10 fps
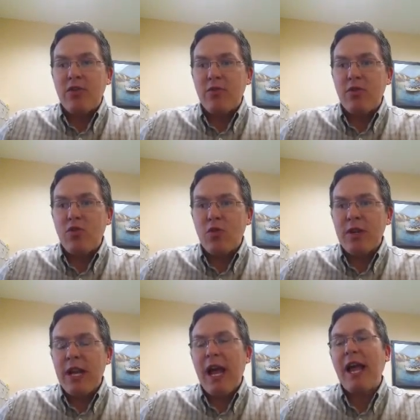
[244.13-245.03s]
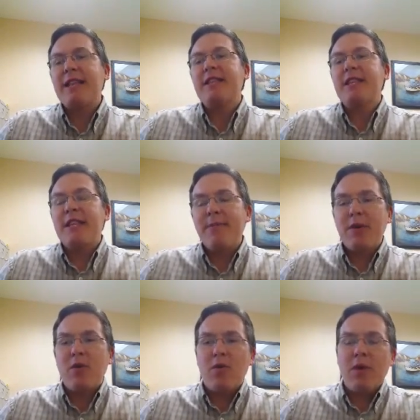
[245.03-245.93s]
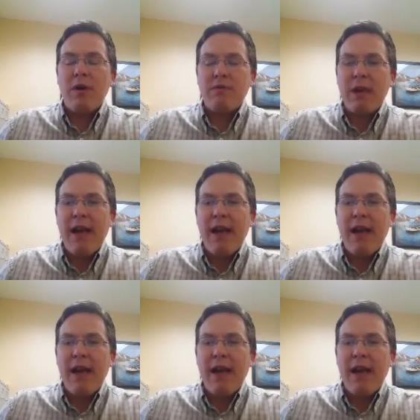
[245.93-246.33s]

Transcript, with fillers: You're you're not the typical uh,